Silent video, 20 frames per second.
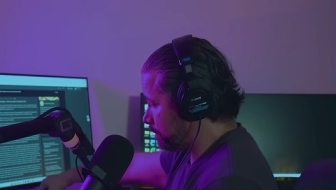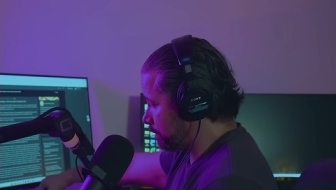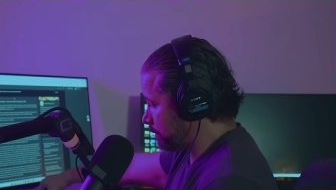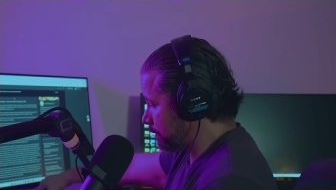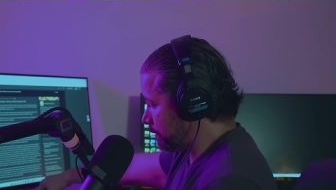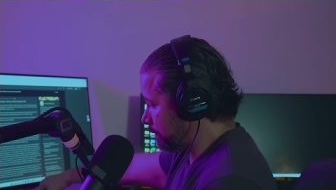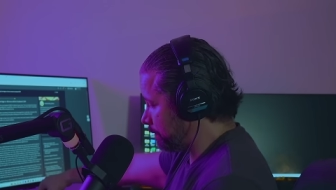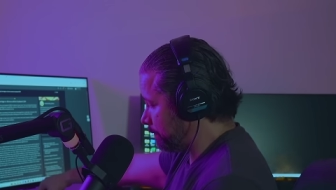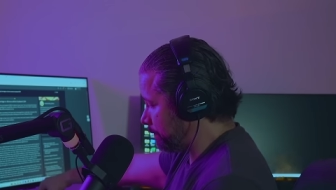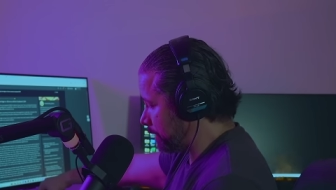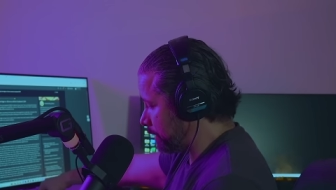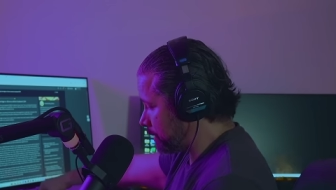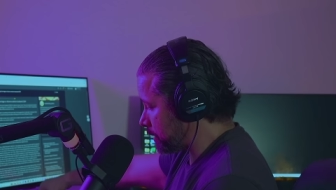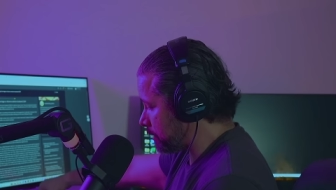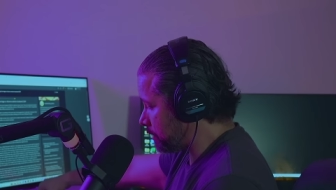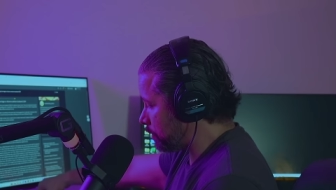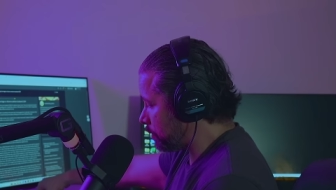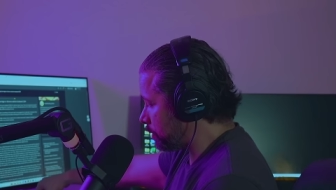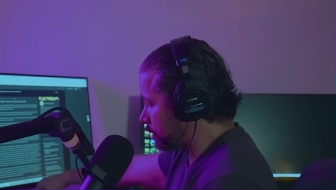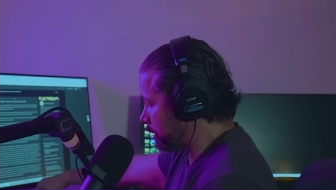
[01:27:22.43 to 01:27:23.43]

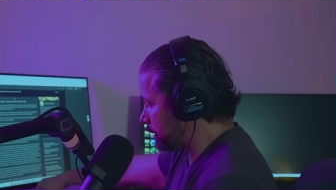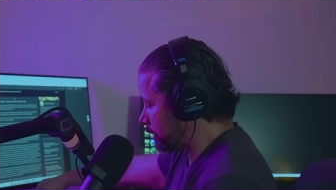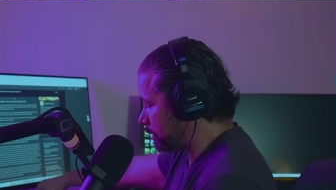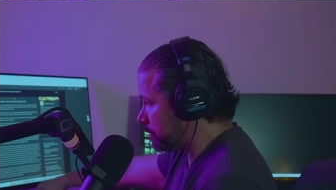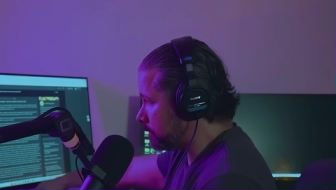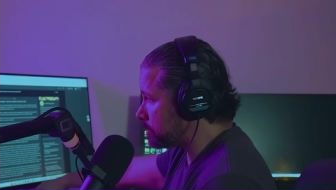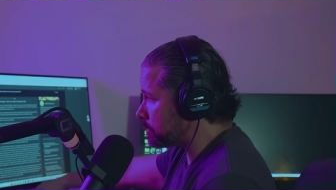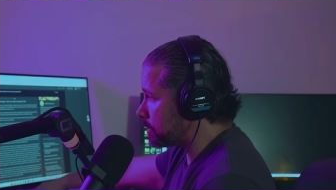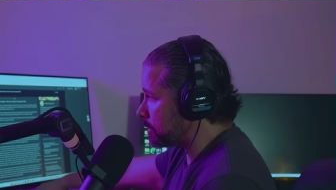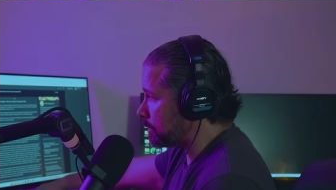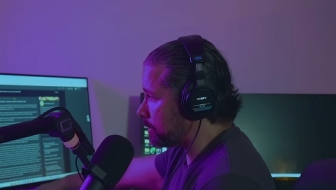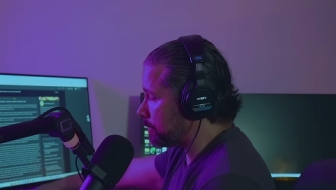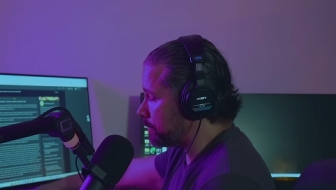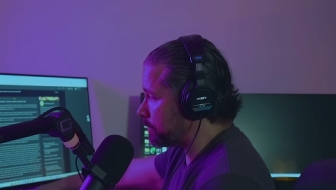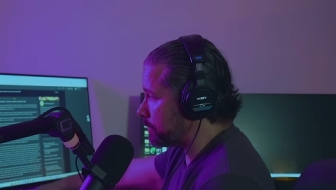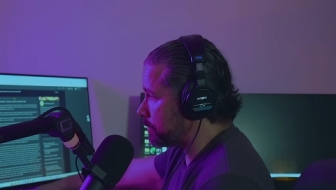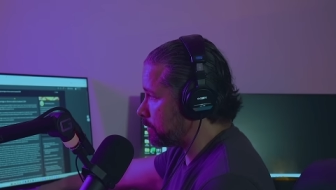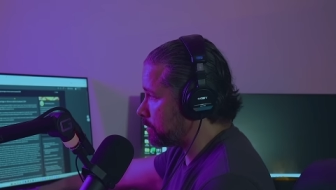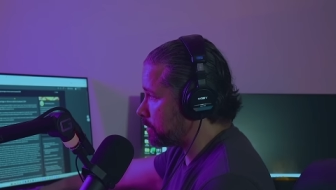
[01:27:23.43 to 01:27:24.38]
vision or ears of your